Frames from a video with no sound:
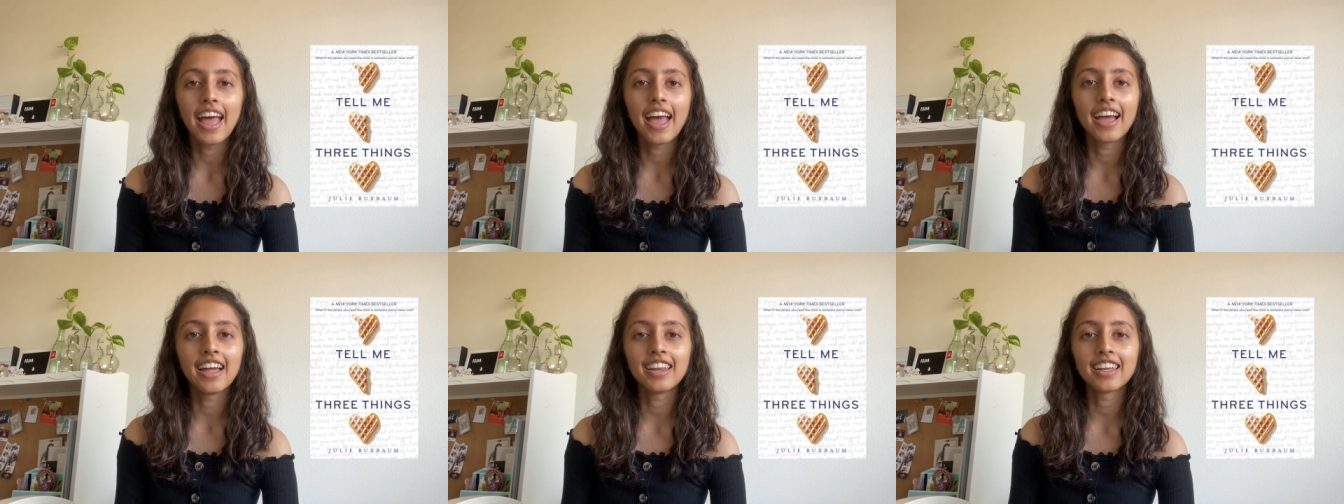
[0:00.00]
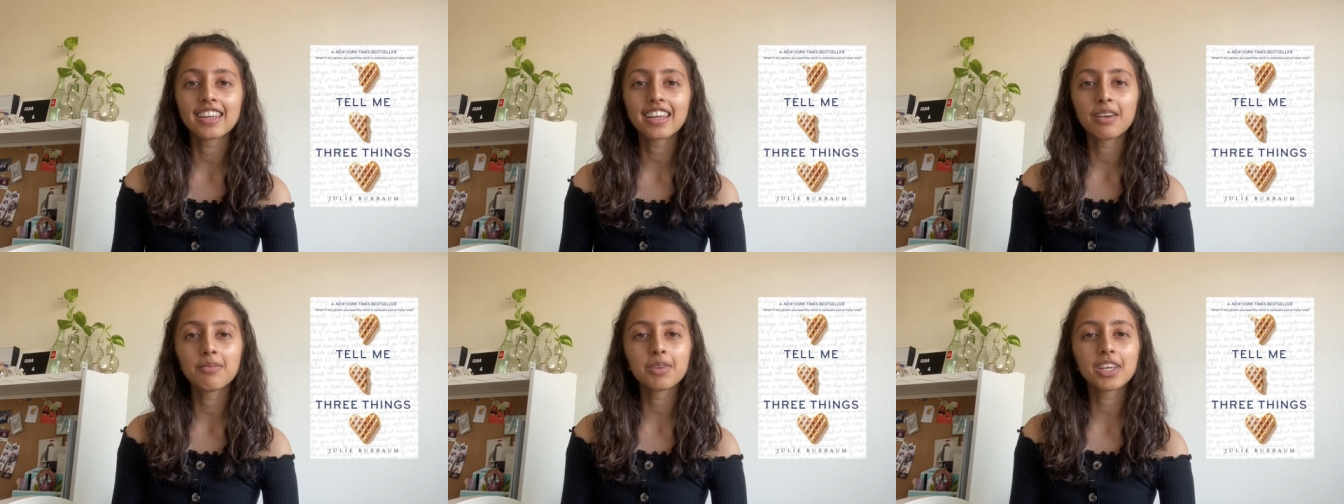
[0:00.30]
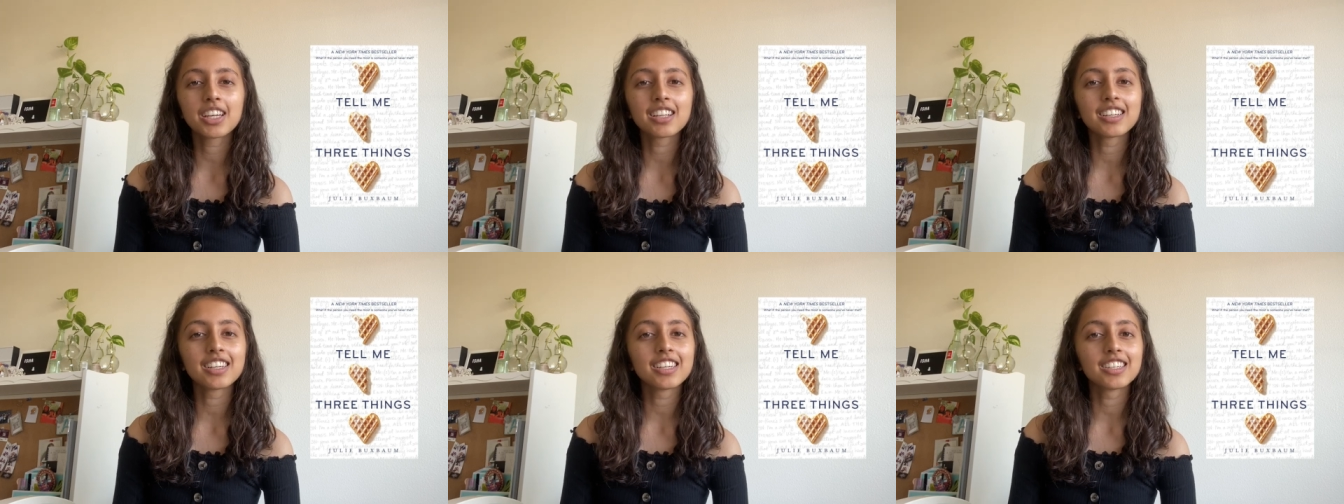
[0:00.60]
And it can be
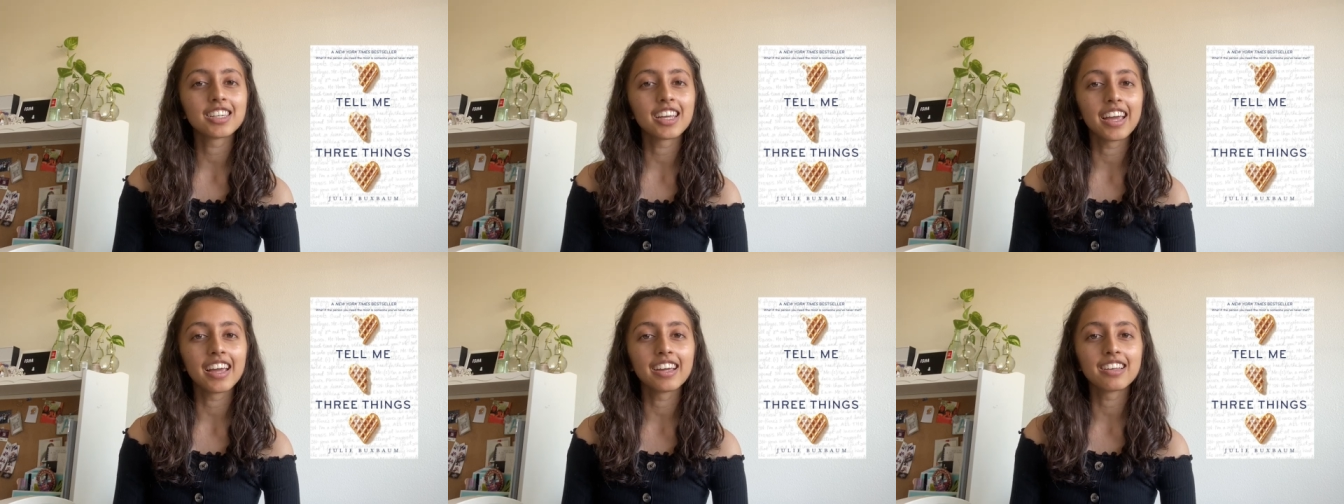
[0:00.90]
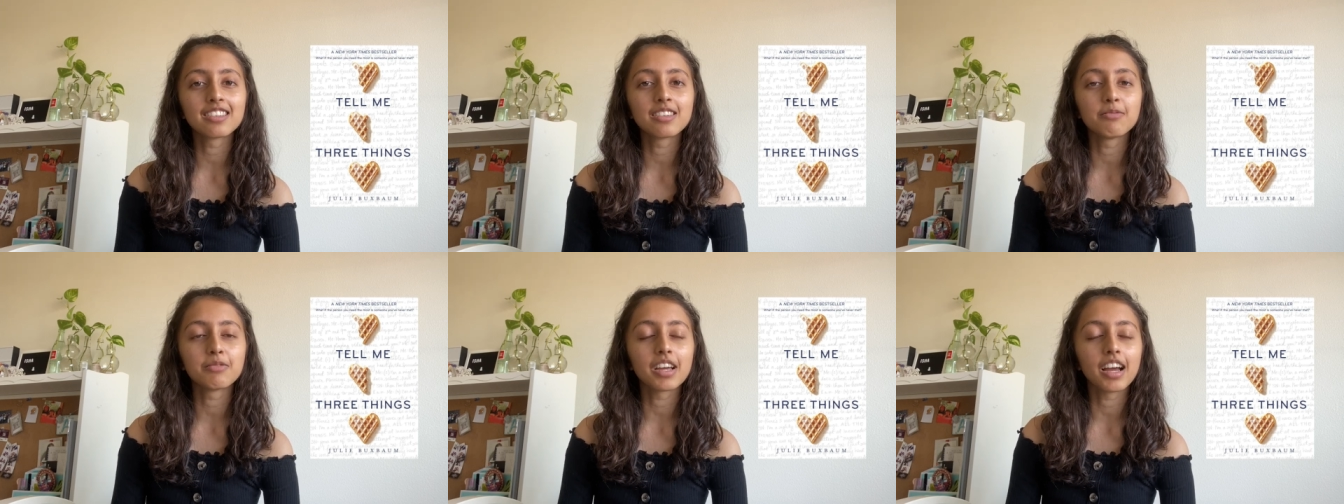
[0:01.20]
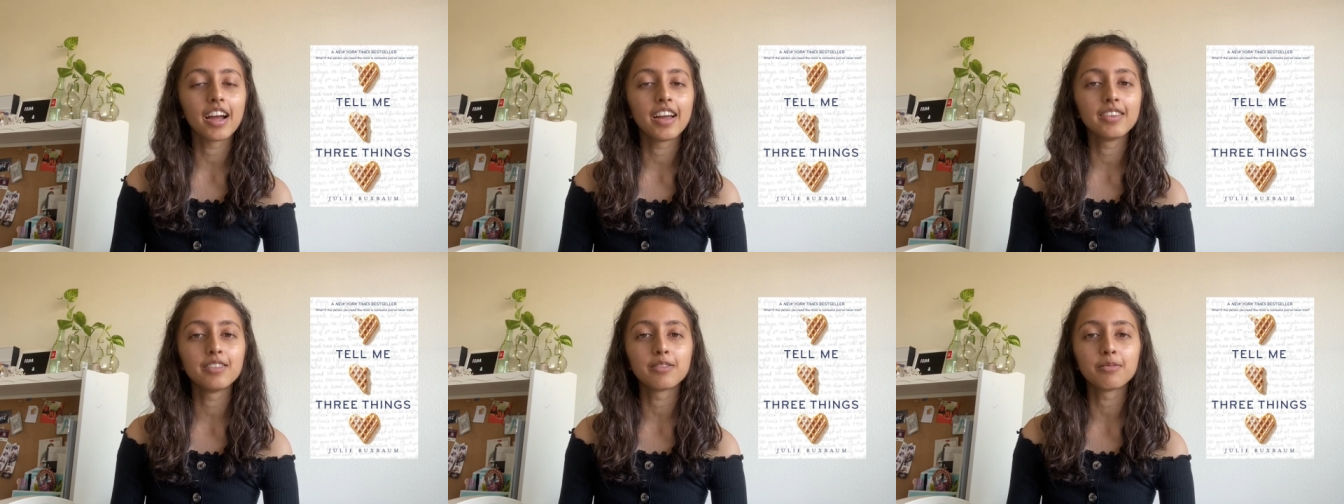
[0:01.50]
cliche
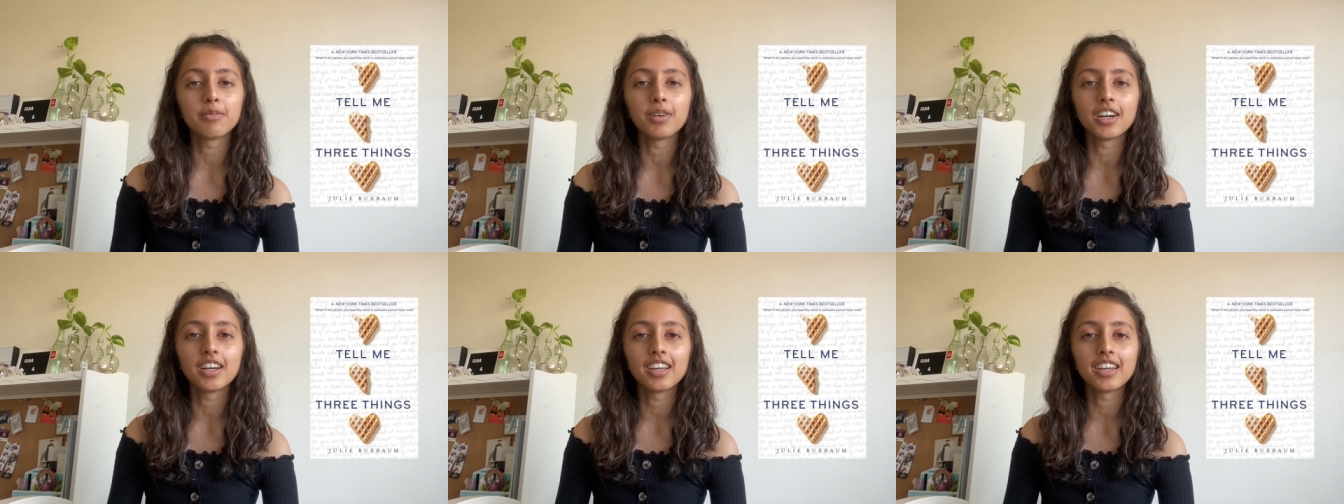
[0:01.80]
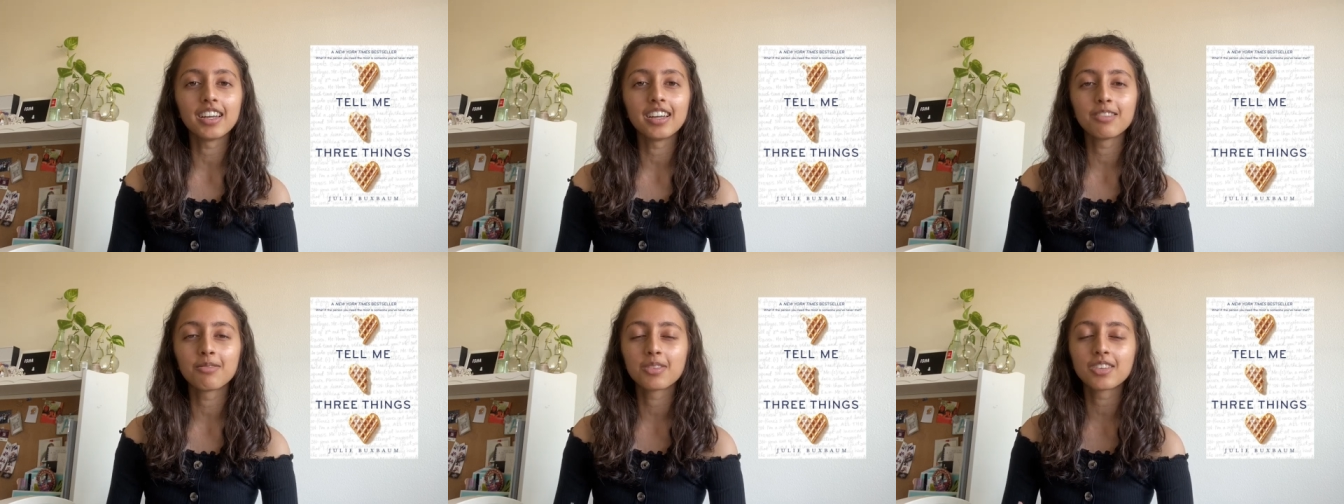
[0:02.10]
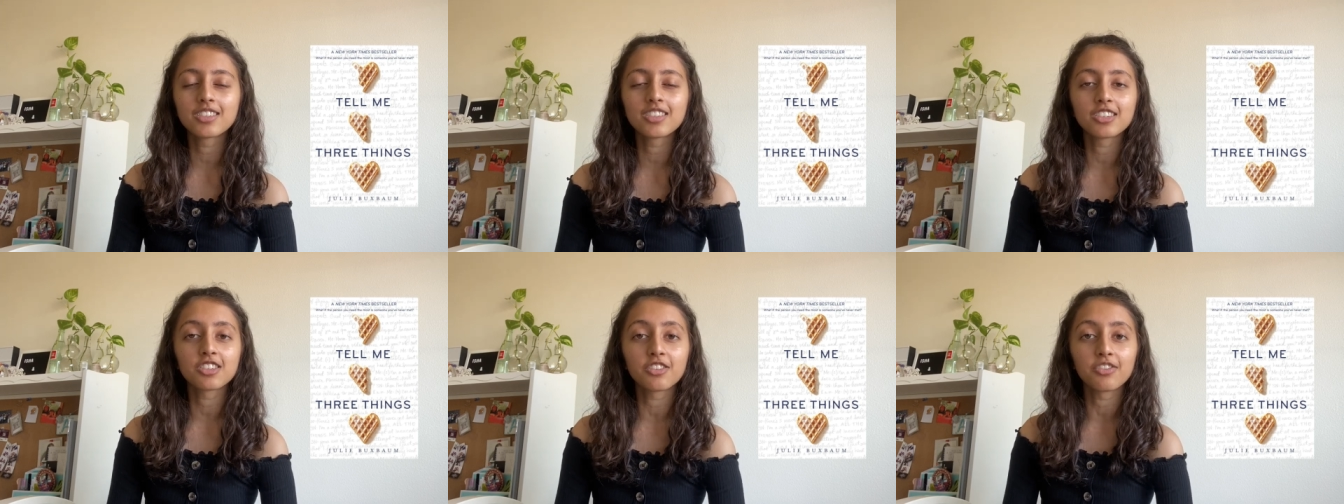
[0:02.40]
sometimes, but it
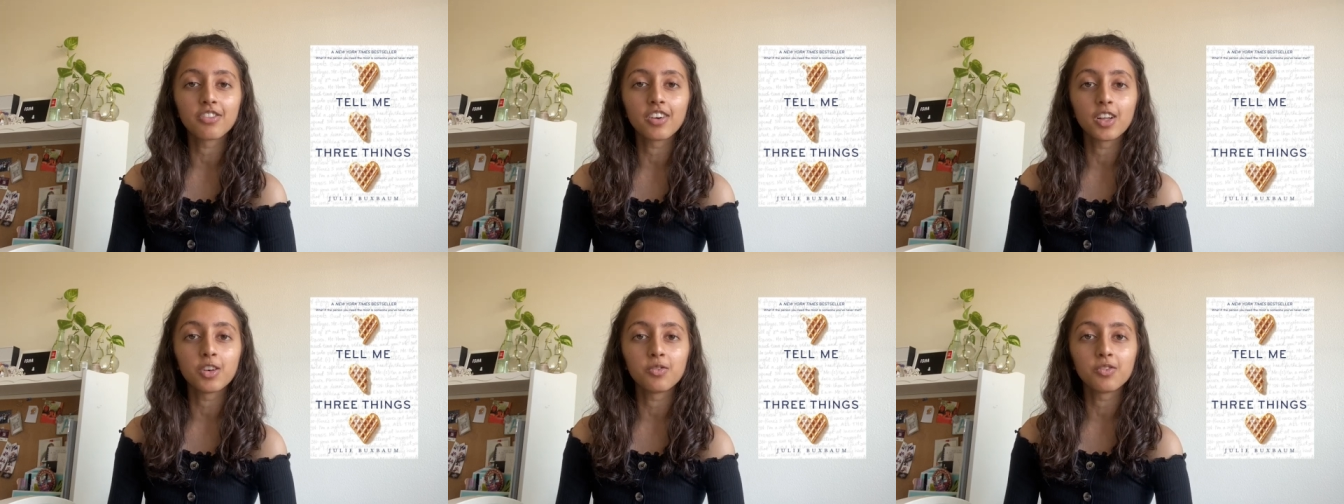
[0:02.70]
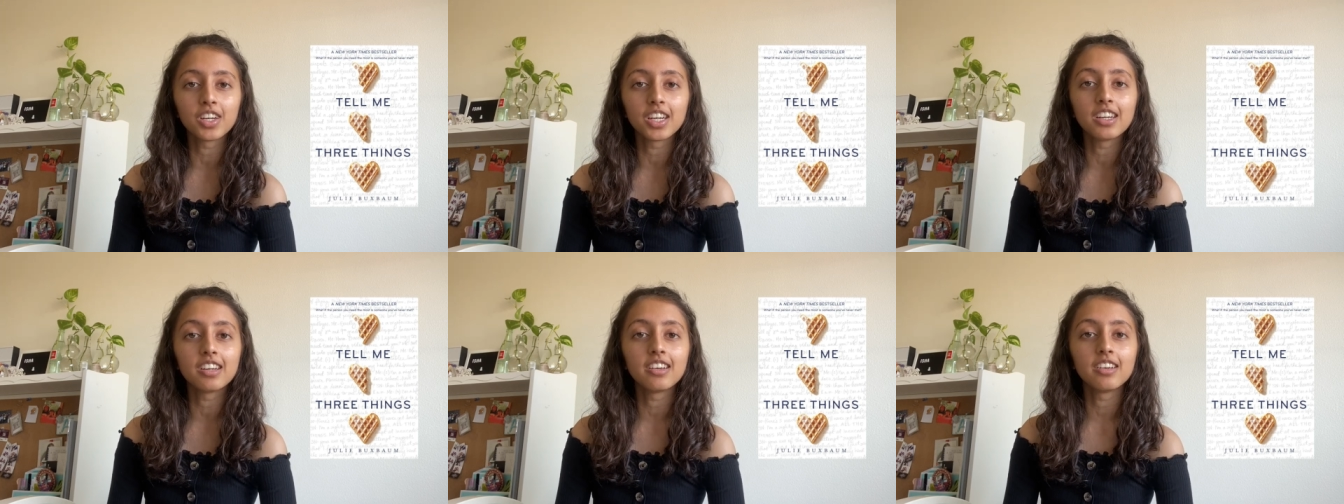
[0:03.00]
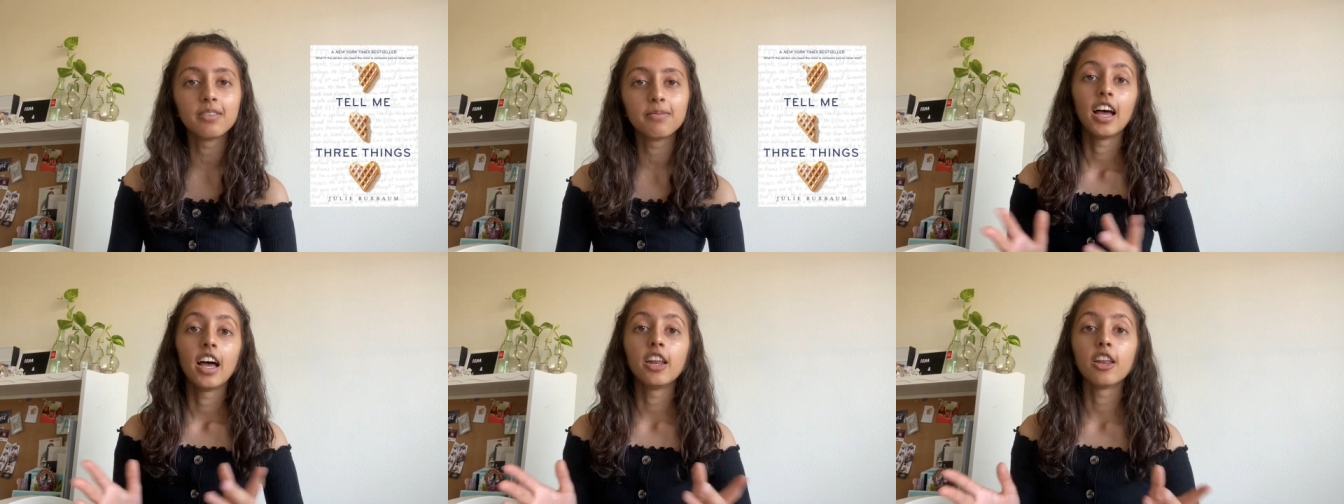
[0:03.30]
was just a fun
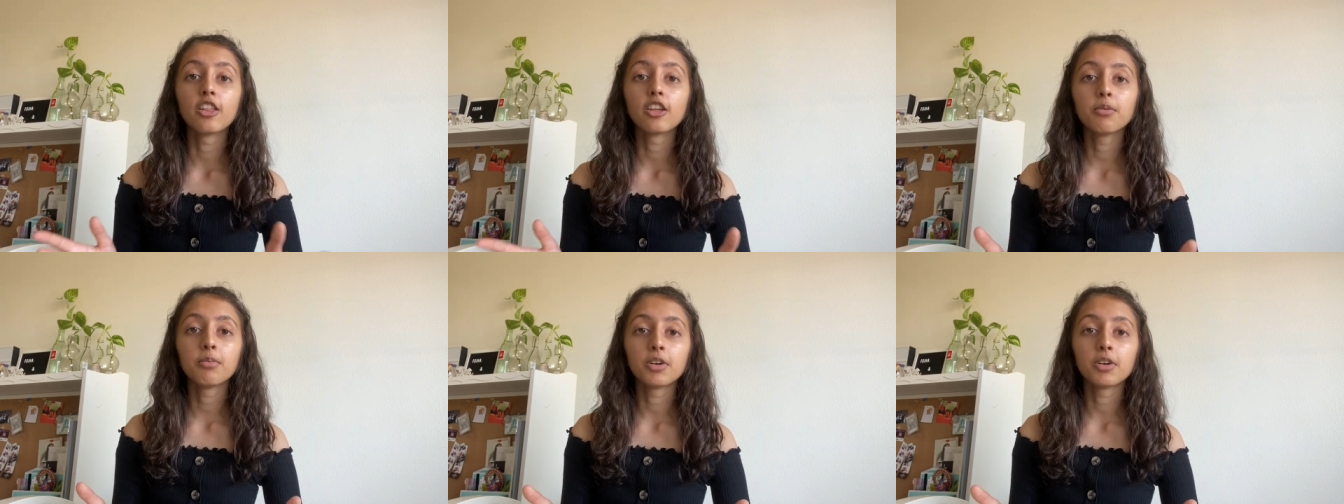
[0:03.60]
read. Another